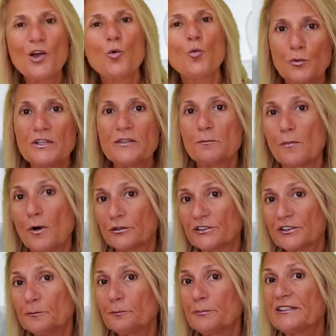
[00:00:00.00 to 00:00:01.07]
with
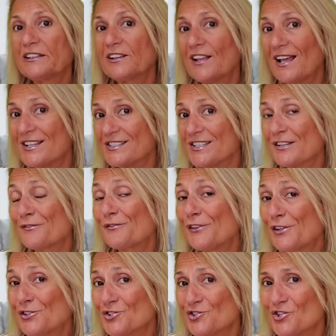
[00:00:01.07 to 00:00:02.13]
modern but classic
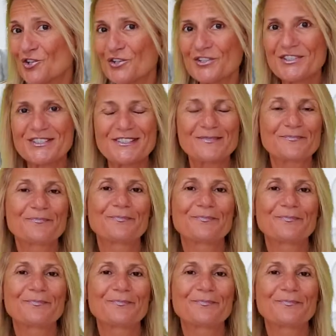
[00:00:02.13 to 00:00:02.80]
fixtures.